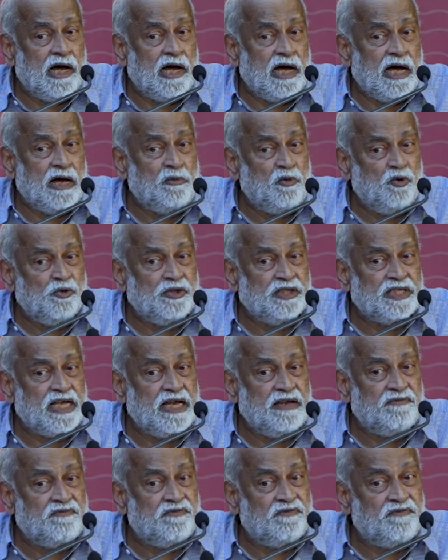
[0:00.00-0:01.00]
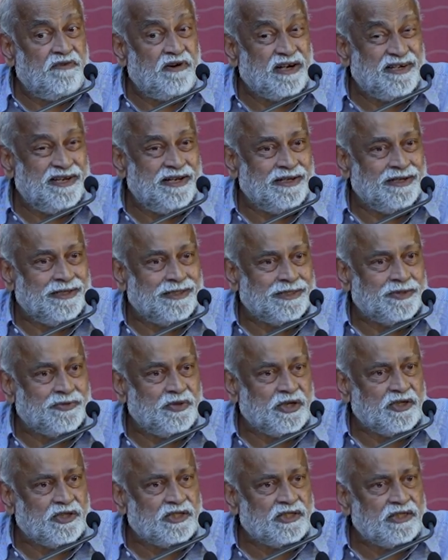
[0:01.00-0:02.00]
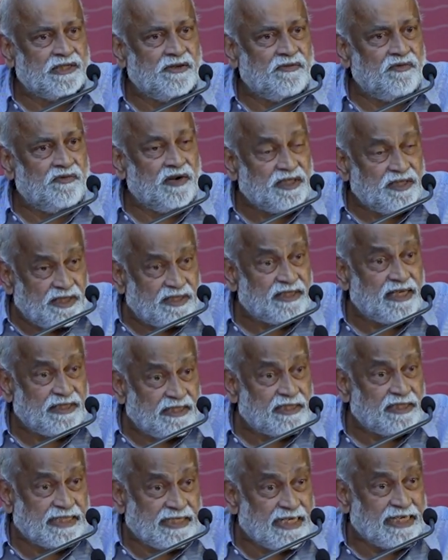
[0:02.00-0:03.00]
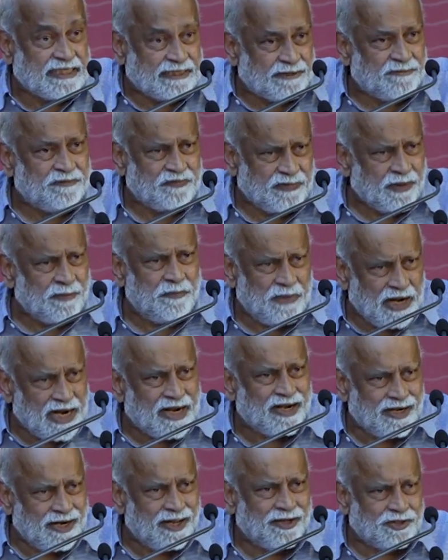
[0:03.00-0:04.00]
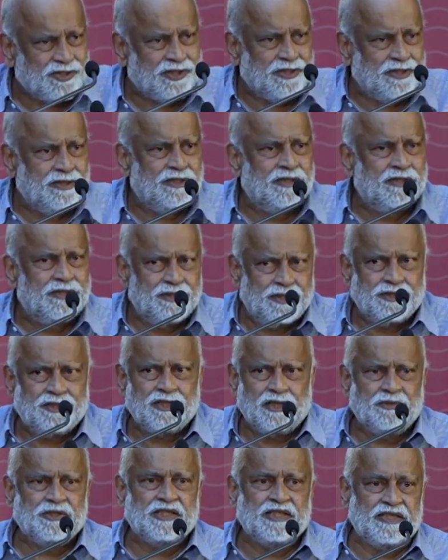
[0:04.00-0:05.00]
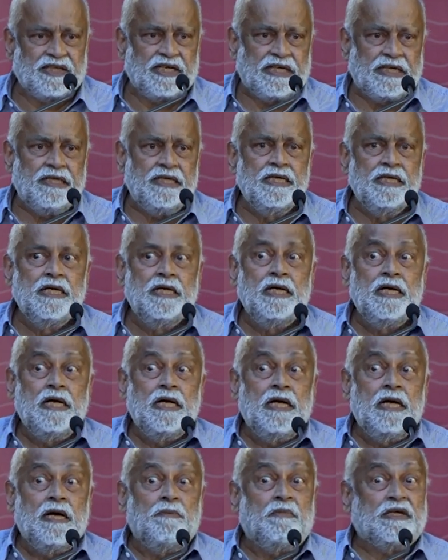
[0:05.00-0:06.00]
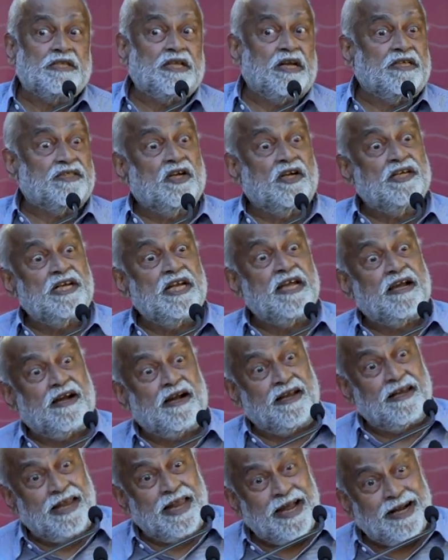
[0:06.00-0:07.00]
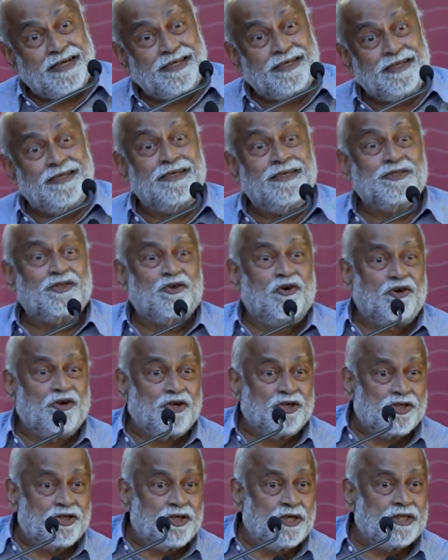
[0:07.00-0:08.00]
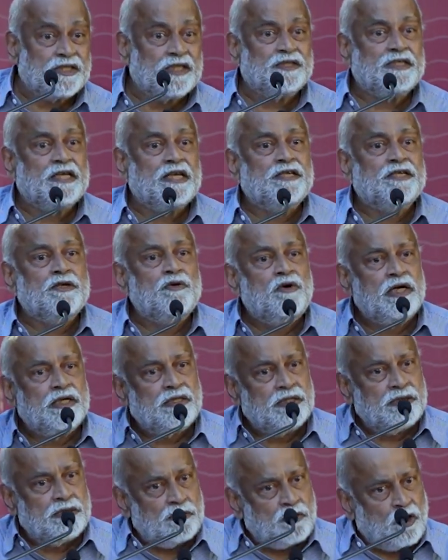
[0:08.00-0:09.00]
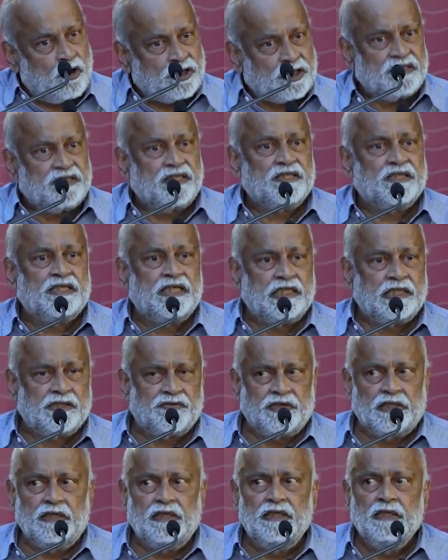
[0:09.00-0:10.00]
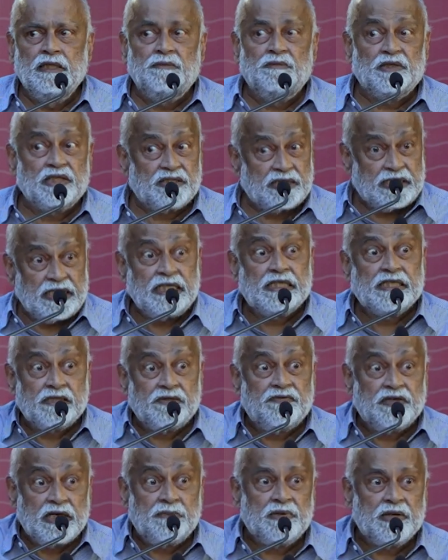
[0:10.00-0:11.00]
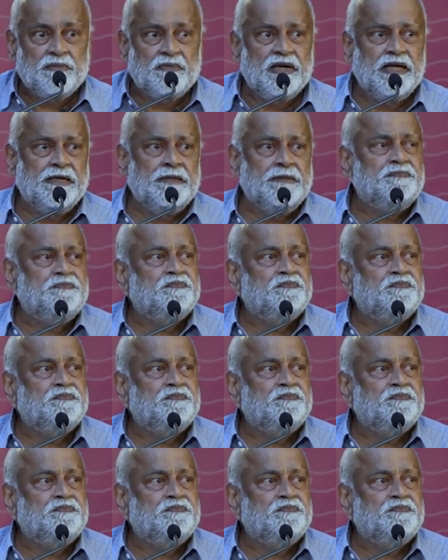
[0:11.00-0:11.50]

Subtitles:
won't say funders, because the funders are the state, by and large, the German state. But there are certainly collectors, connoisseurs, etc., who are not in the state sphere. The state is a very big player.